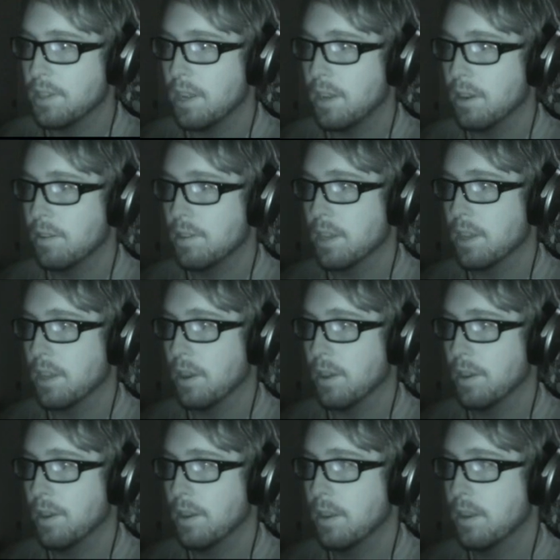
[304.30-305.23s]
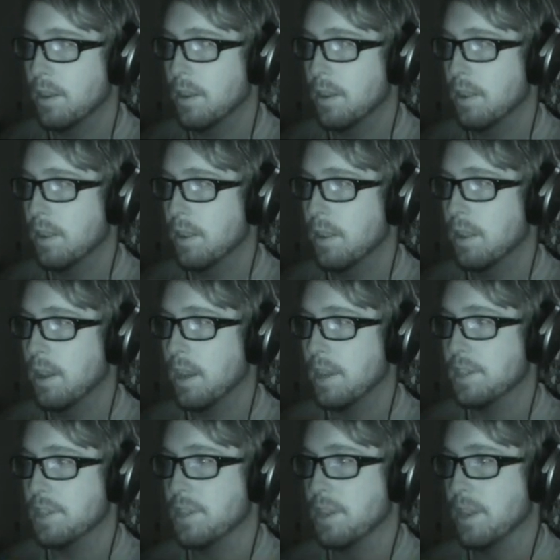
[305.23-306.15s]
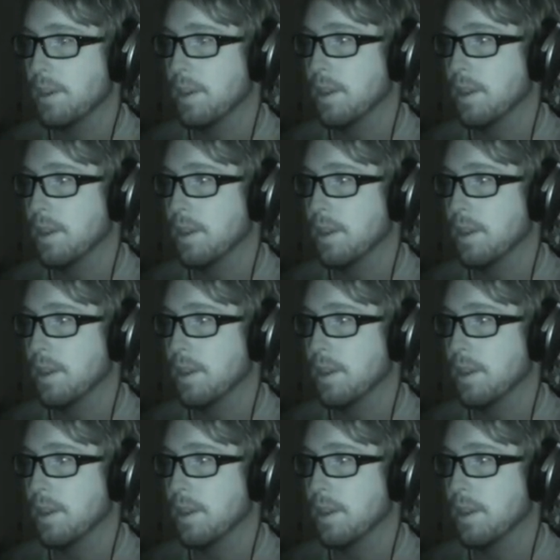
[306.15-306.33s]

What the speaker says: it? Or is it gone? I just don't